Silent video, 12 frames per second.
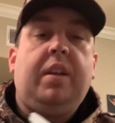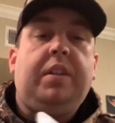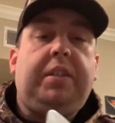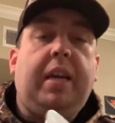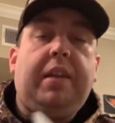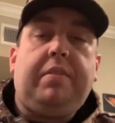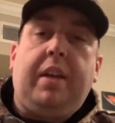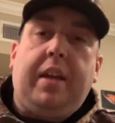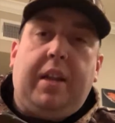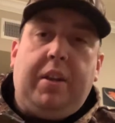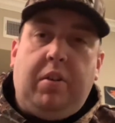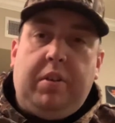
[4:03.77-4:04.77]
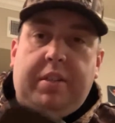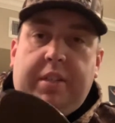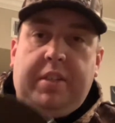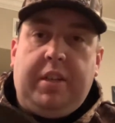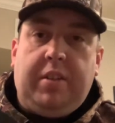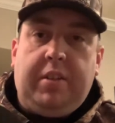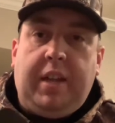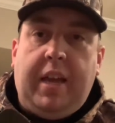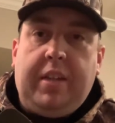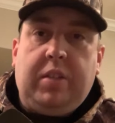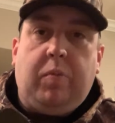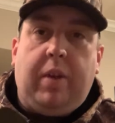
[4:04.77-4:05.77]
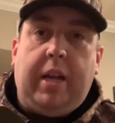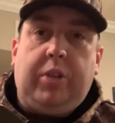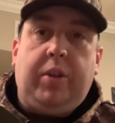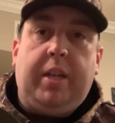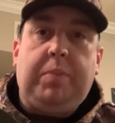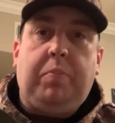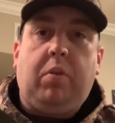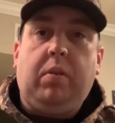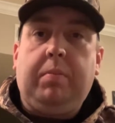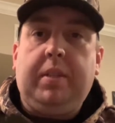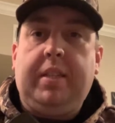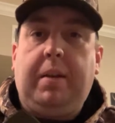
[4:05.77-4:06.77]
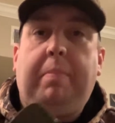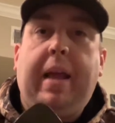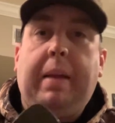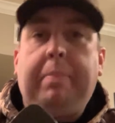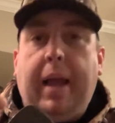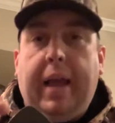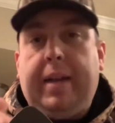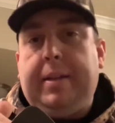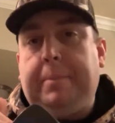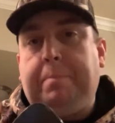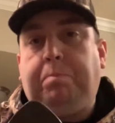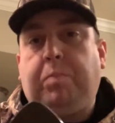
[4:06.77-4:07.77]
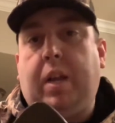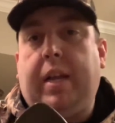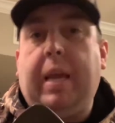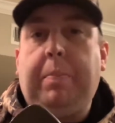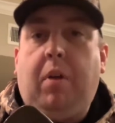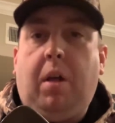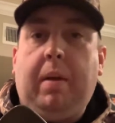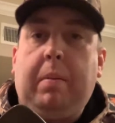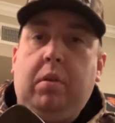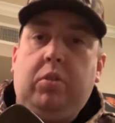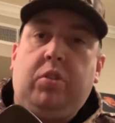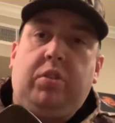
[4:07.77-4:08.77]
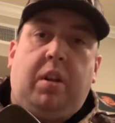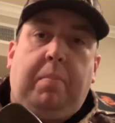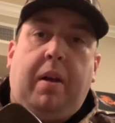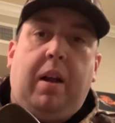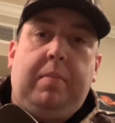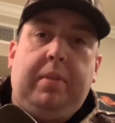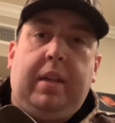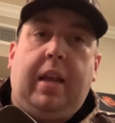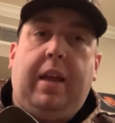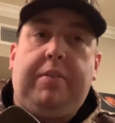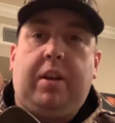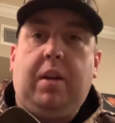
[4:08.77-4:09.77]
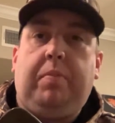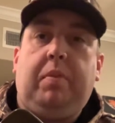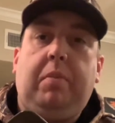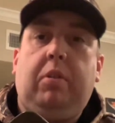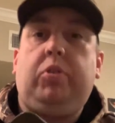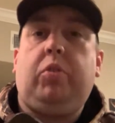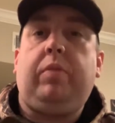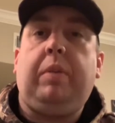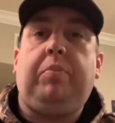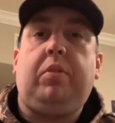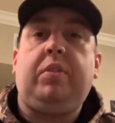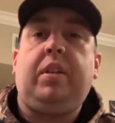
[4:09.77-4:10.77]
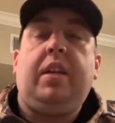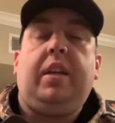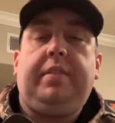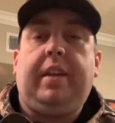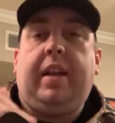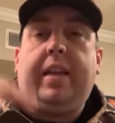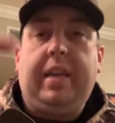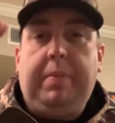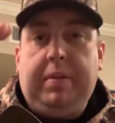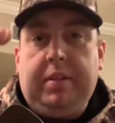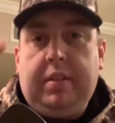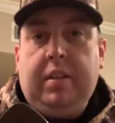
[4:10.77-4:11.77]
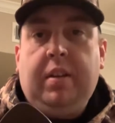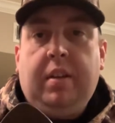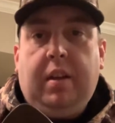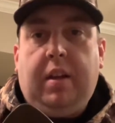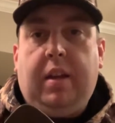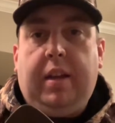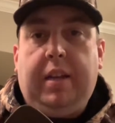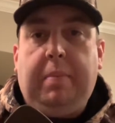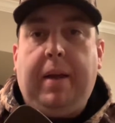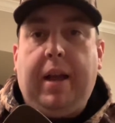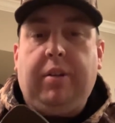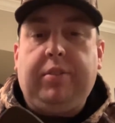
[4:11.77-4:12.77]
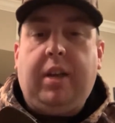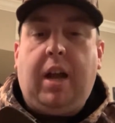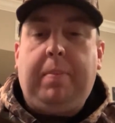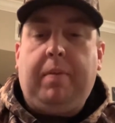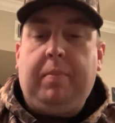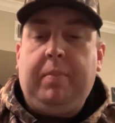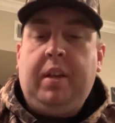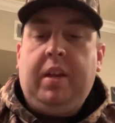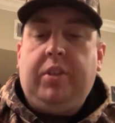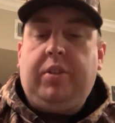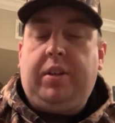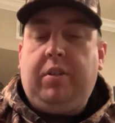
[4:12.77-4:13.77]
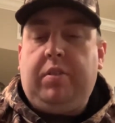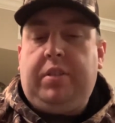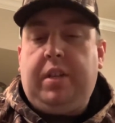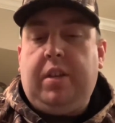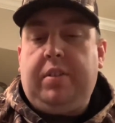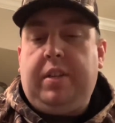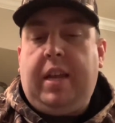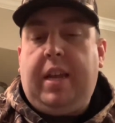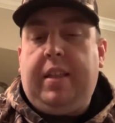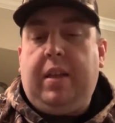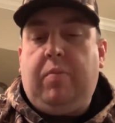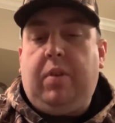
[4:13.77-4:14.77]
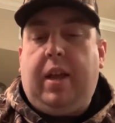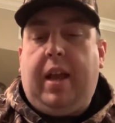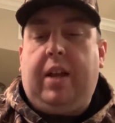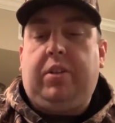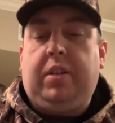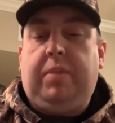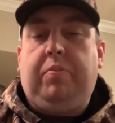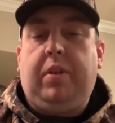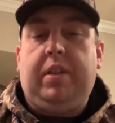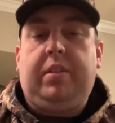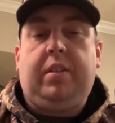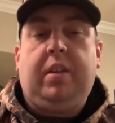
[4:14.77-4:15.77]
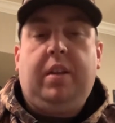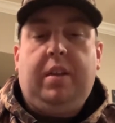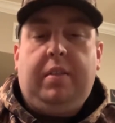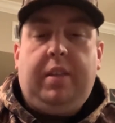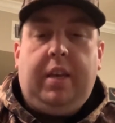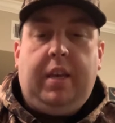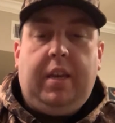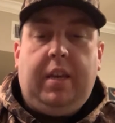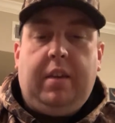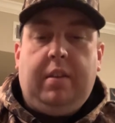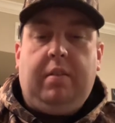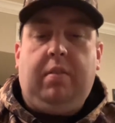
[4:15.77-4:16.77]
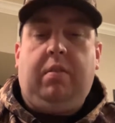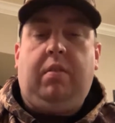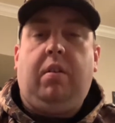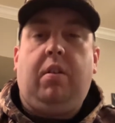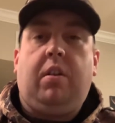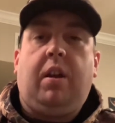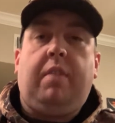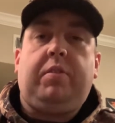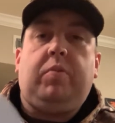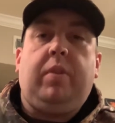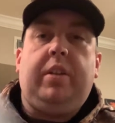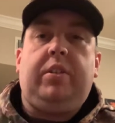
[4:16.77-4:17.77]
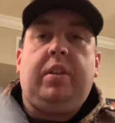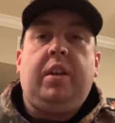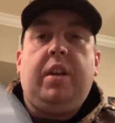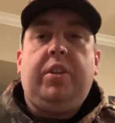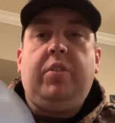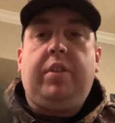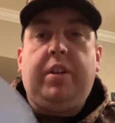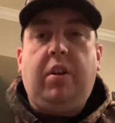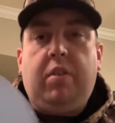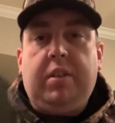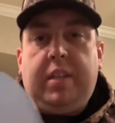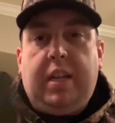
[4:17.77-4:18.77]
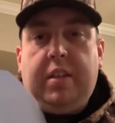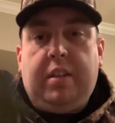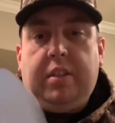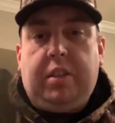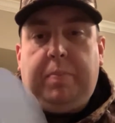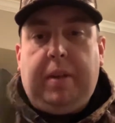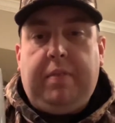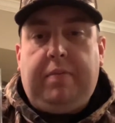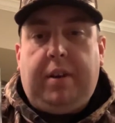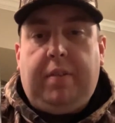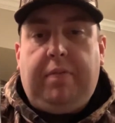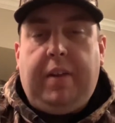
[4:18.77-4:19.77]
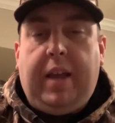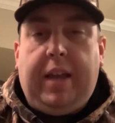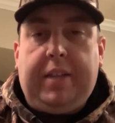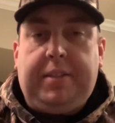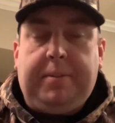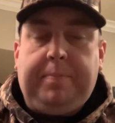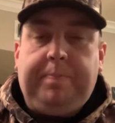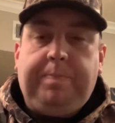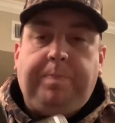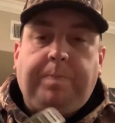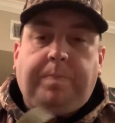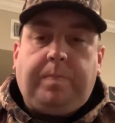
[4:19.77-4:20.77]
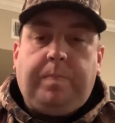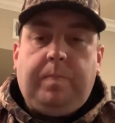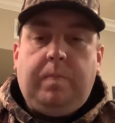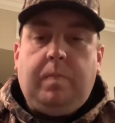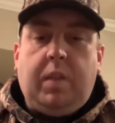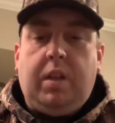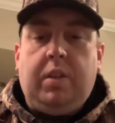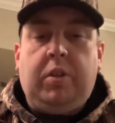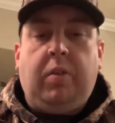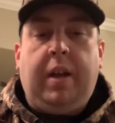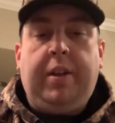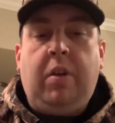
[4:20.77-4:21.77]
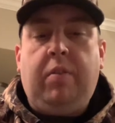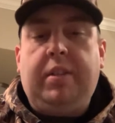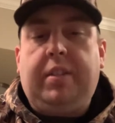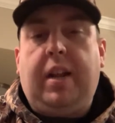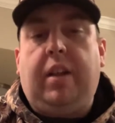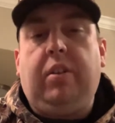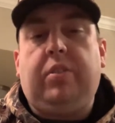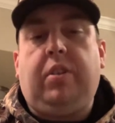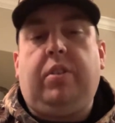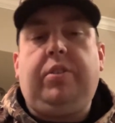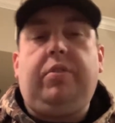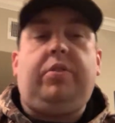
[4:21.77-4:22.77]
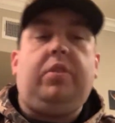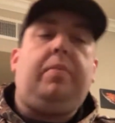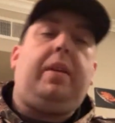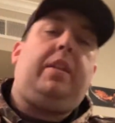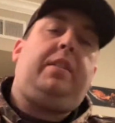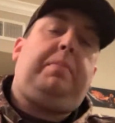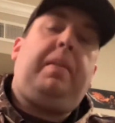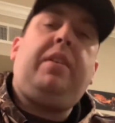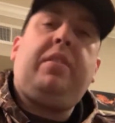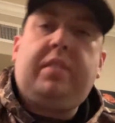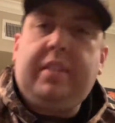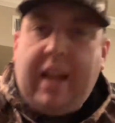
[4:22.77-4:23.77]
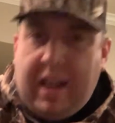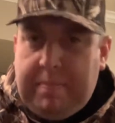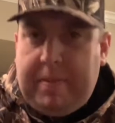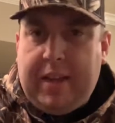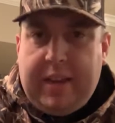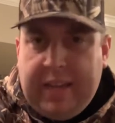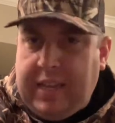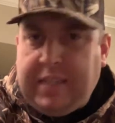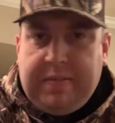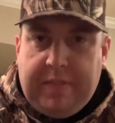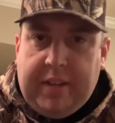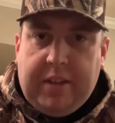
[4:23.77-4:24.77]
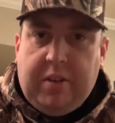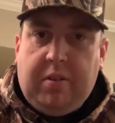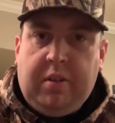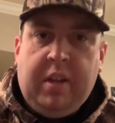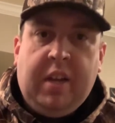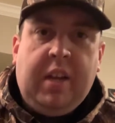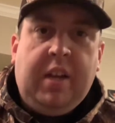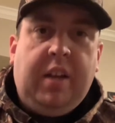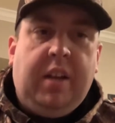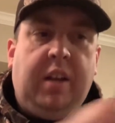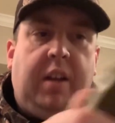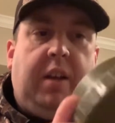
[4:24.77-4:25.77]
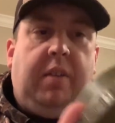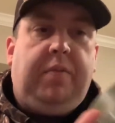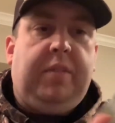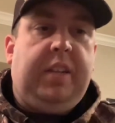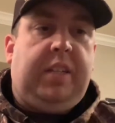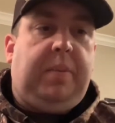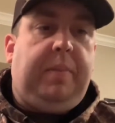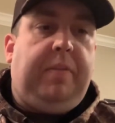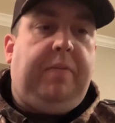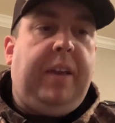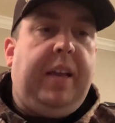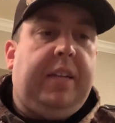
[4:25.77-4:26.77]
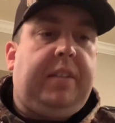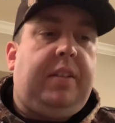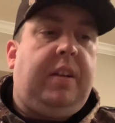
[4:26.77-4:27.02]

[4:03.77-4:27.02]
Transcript: Second thing I noticed is the other day is the way I transport them is in a backpack. I keep all my Mojos on the bottom, and then I have a couple of Mojo Ripplers that I keep in the bag on top of them. So I noticed the other day that when I actually pressed the on-off switch, you can notice that doesn't spin very fast. So I noticed and I looked on YouTube and I said, man, there's got to be an easy video for this to be fixed.